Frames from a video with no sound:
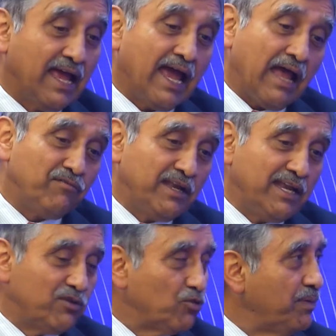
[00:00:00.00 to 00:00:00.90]
And we
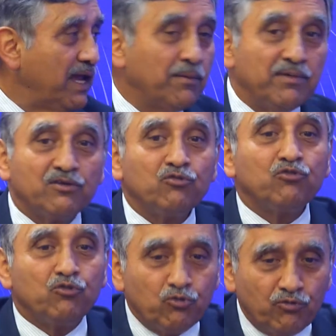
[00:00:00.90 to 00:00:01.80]
need to be able to
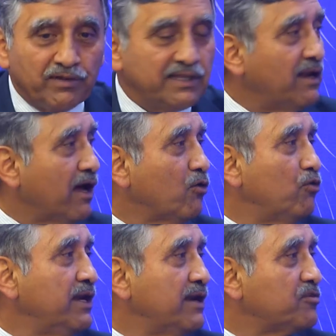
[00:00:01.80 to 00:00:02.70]
do within our
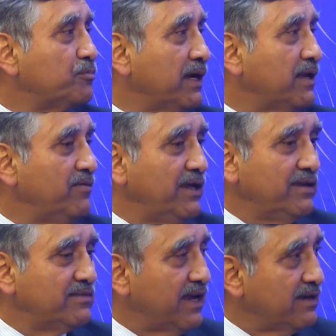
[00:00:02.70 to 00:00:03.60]
own respective
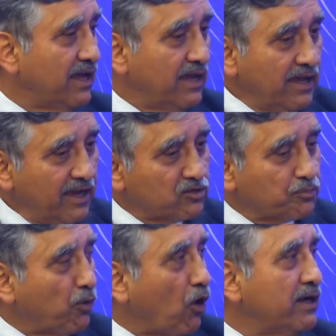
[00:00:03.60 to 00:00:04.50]
EEZ,
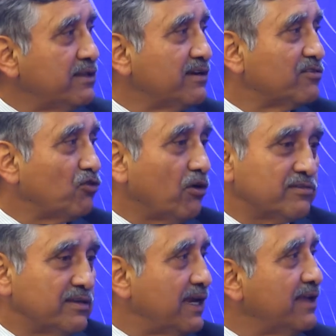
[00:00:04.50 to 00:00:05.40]
exploit the resources
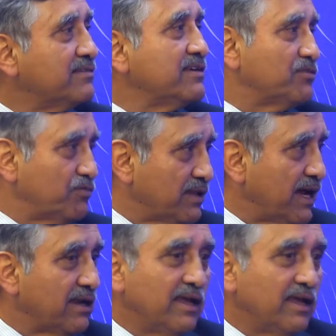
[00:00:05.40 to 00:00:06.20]
that exist for that.